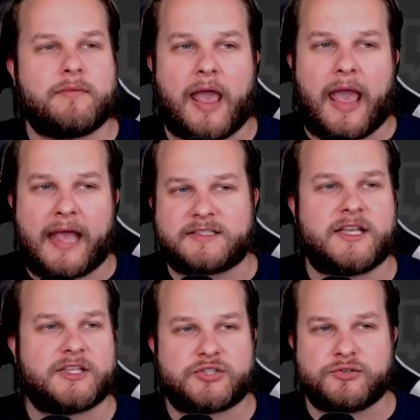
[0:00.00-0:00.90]

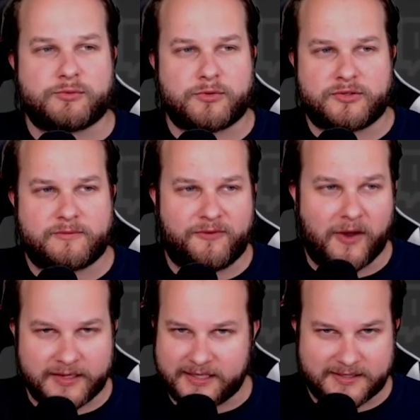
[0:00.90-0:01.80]
ancestors were
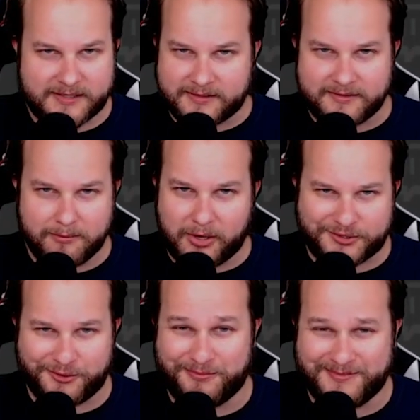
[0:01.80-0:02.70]
fungus
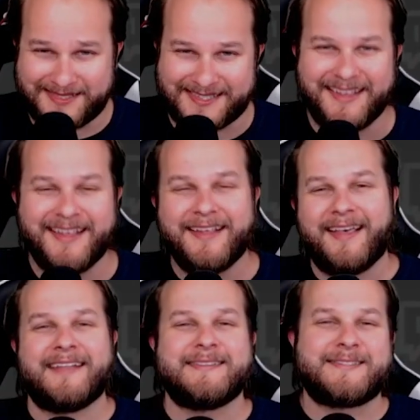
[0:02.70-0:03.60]
mushrooms,
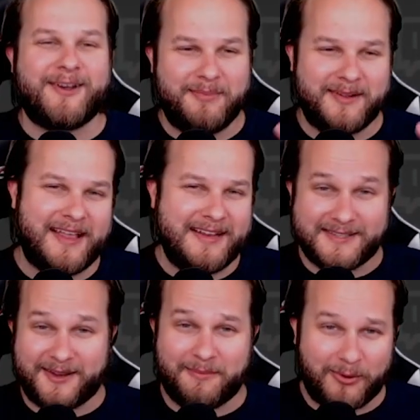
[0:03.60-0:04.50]
and so, but then he's
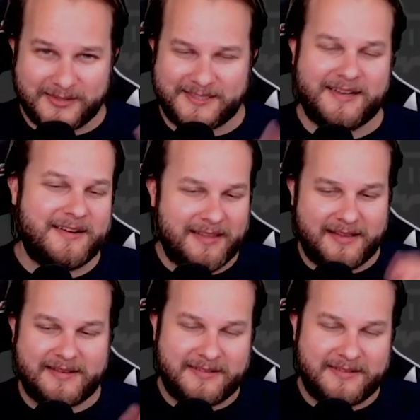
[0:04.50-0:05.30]
like a person, and they